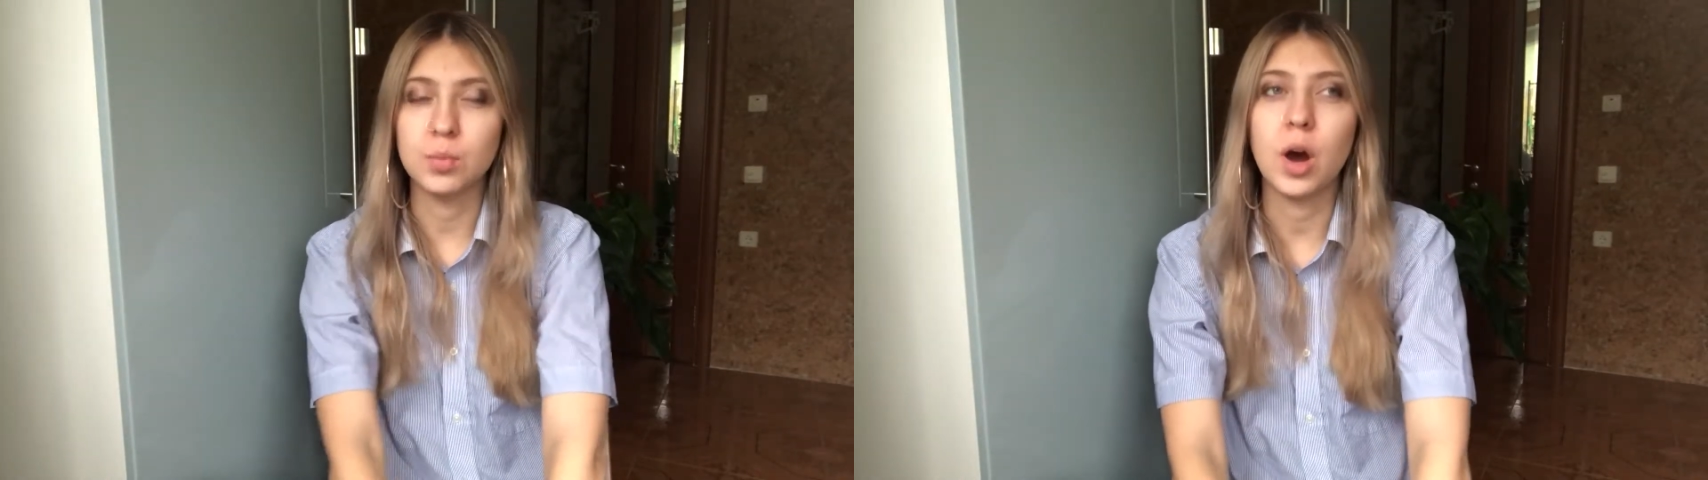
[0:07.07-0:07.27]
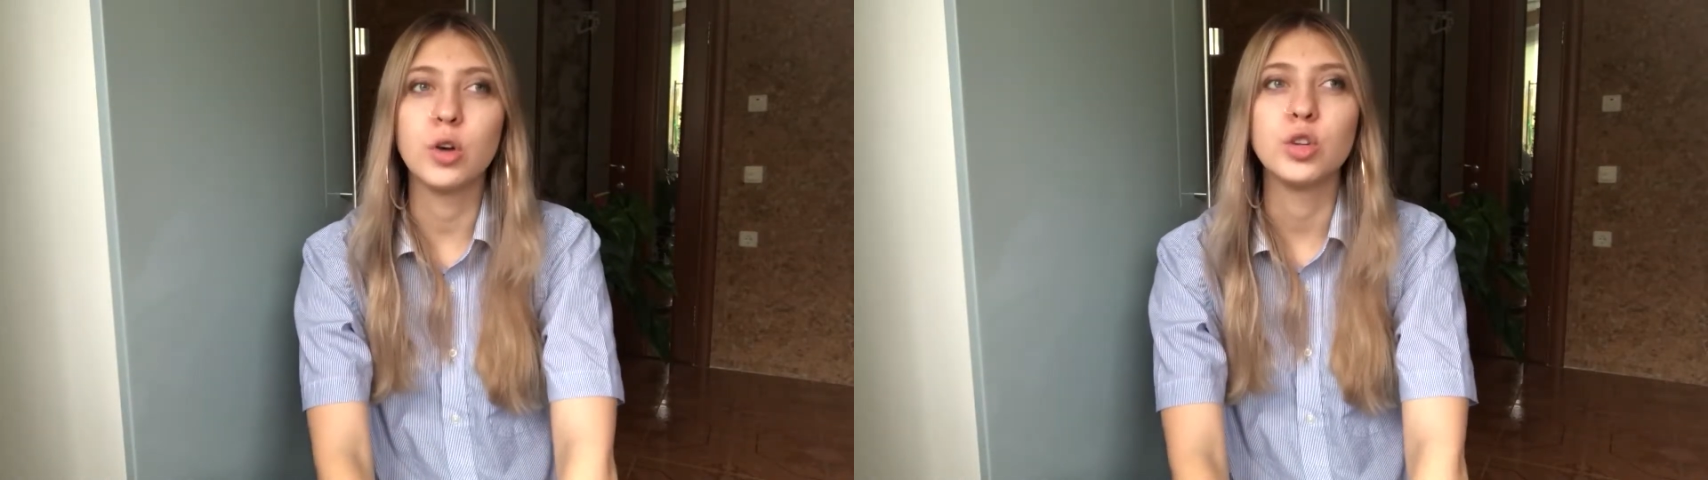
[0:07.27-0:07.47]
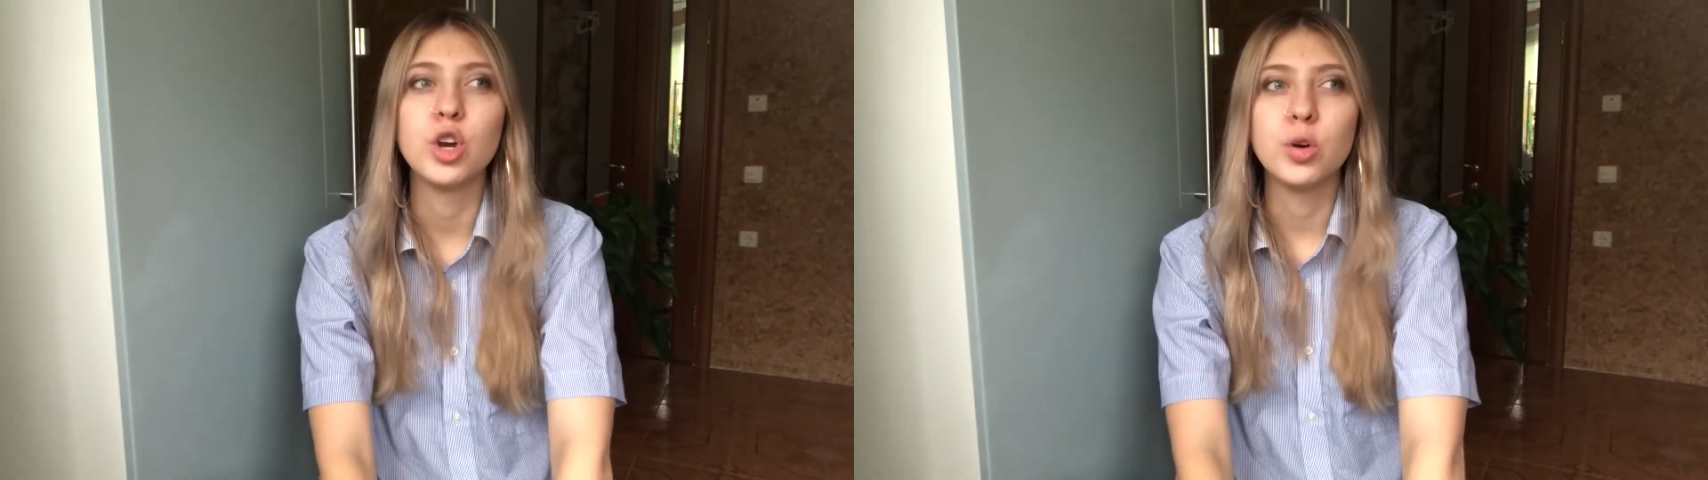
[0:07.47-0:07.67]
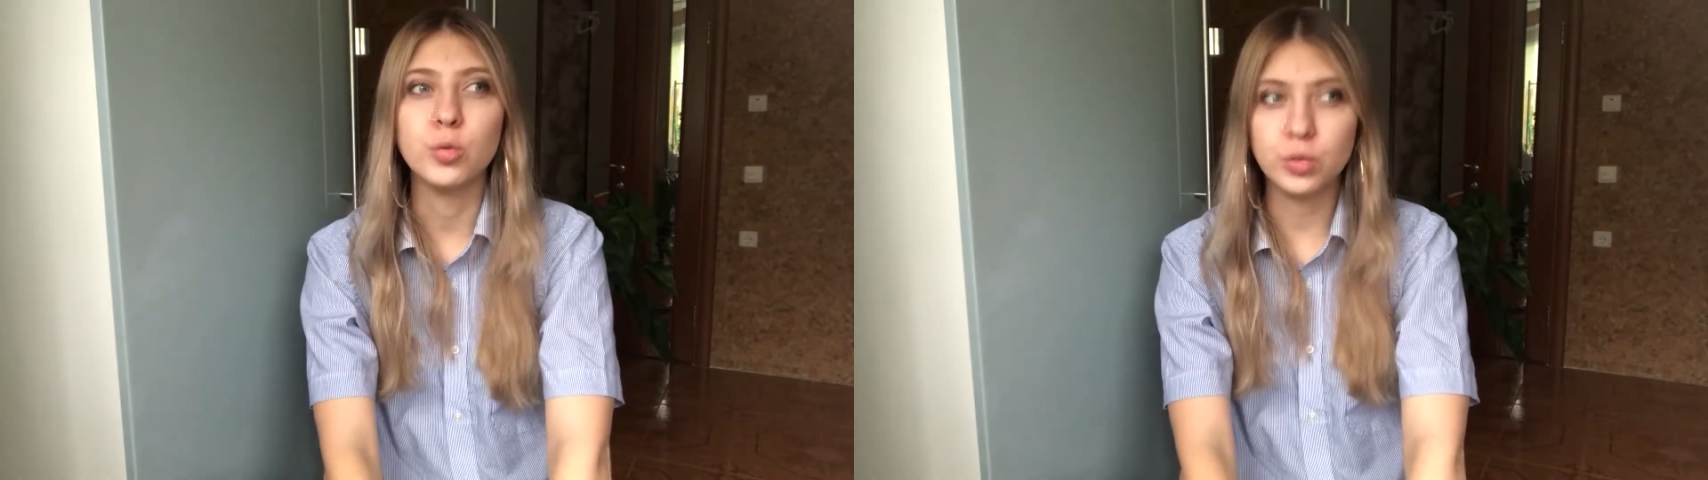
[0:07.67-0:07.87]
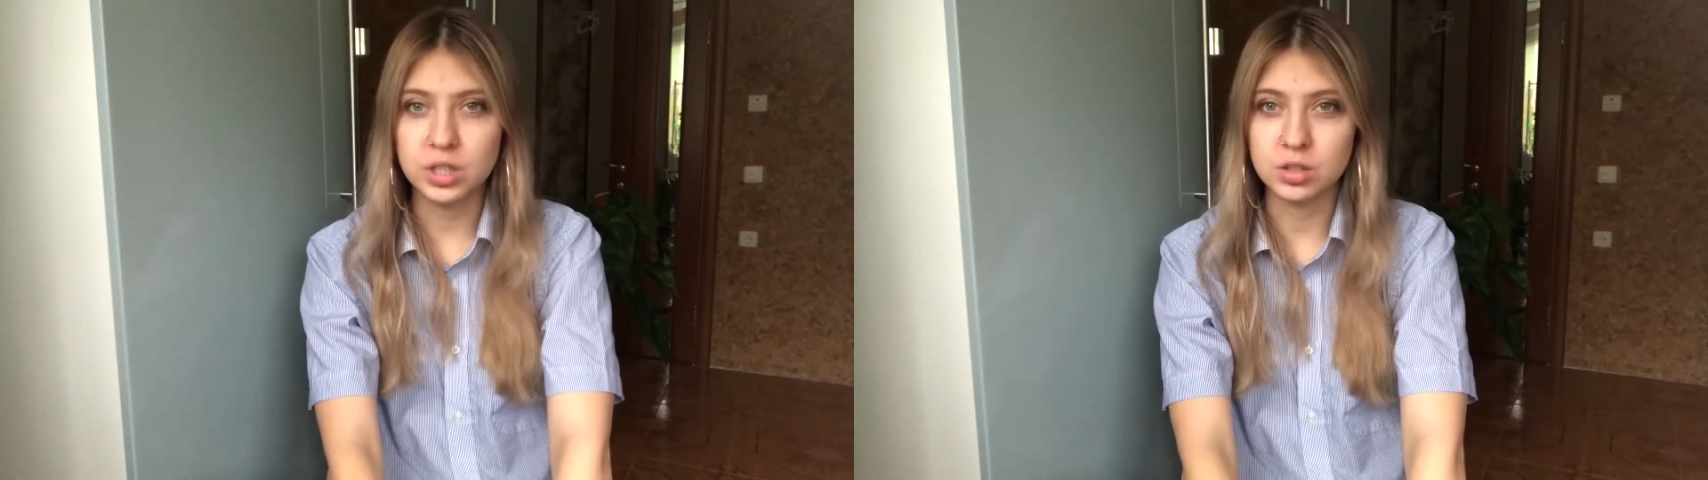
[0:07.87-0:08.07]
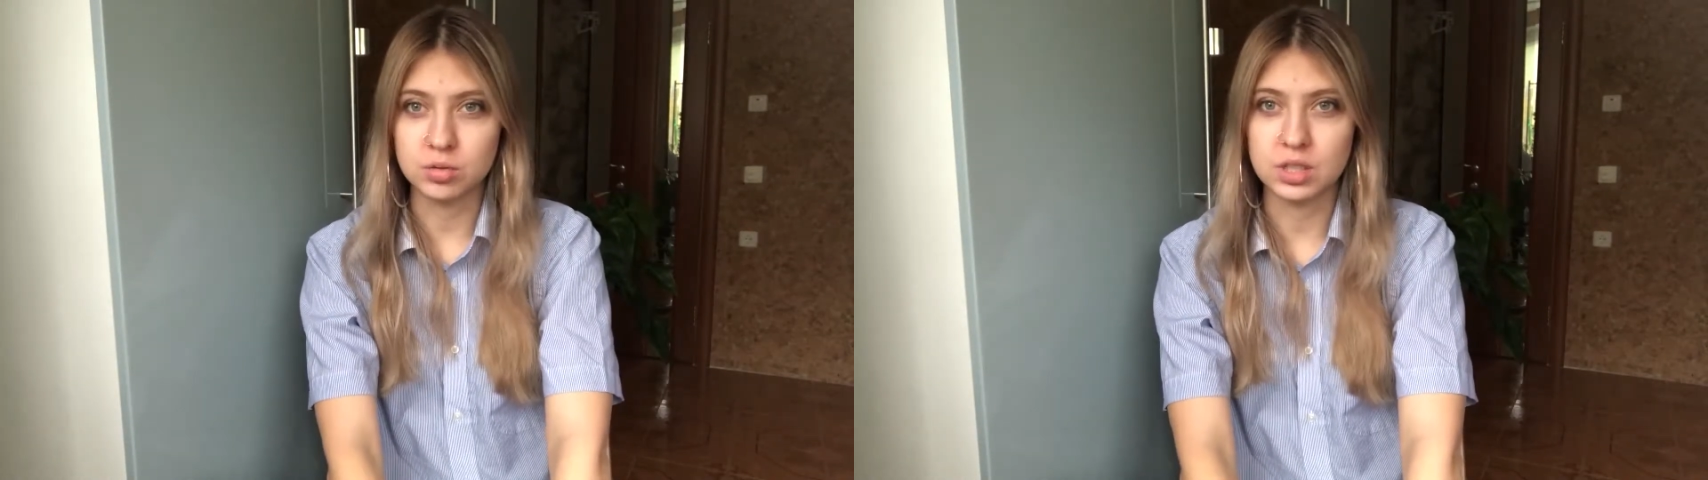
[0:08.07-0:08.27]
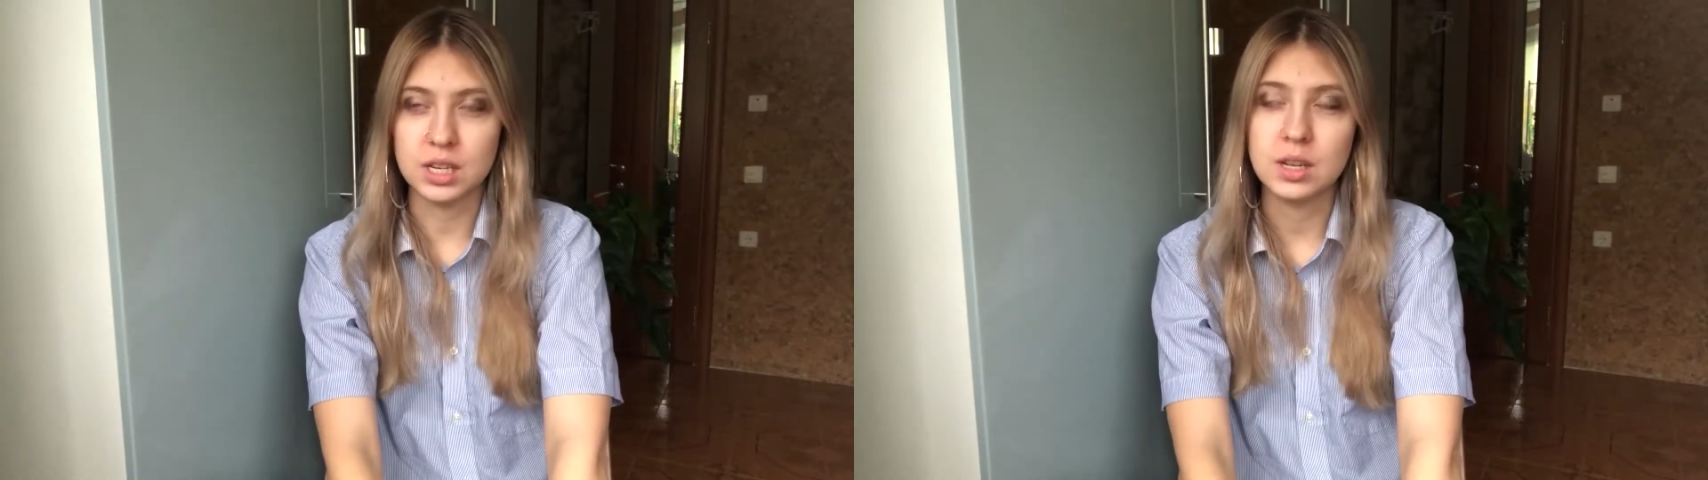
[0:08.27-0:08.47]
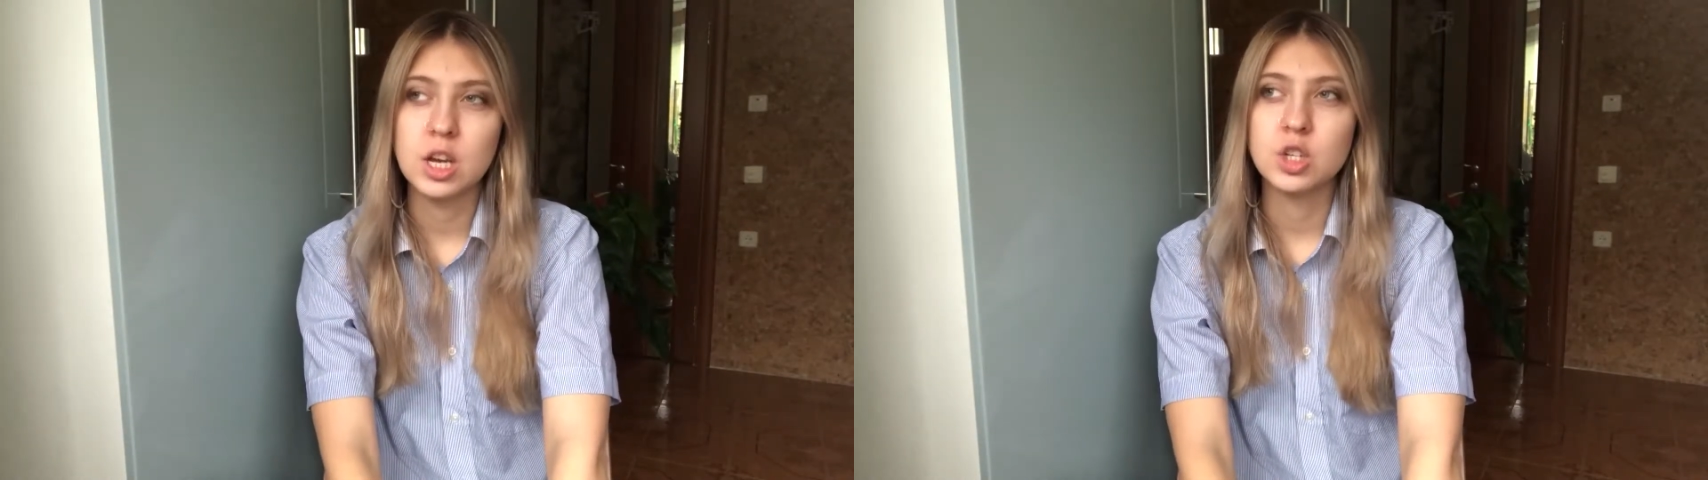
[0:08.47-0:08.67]
about reading
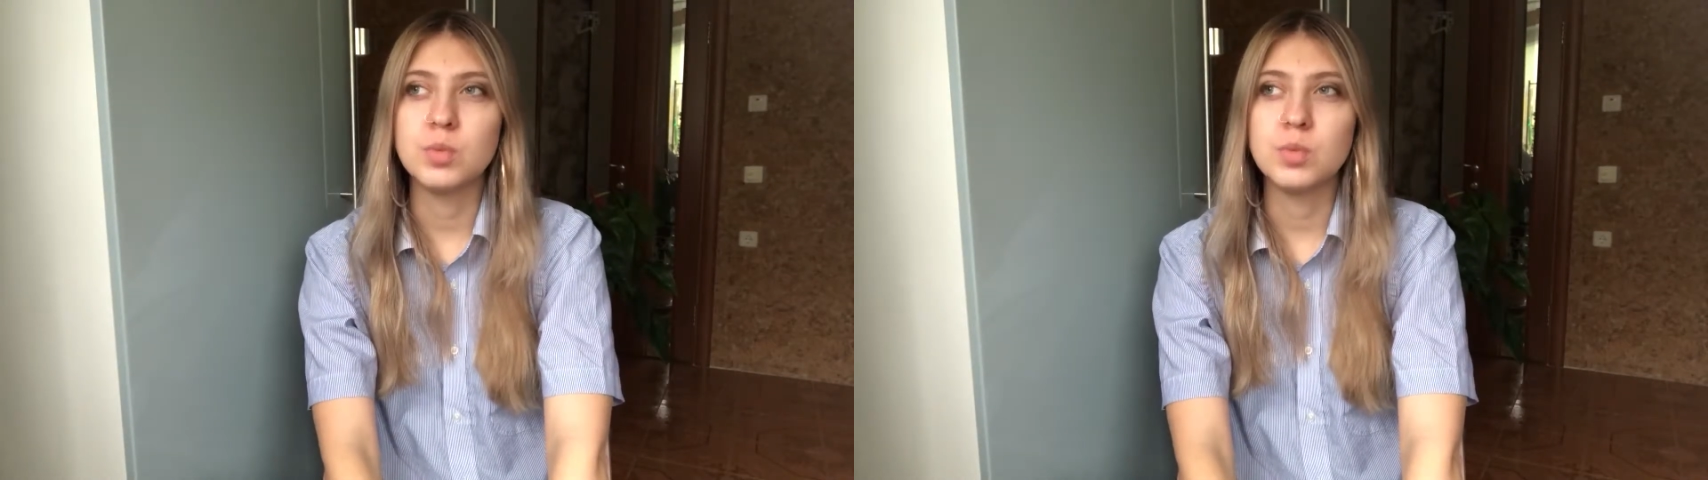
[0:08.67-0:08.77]
today.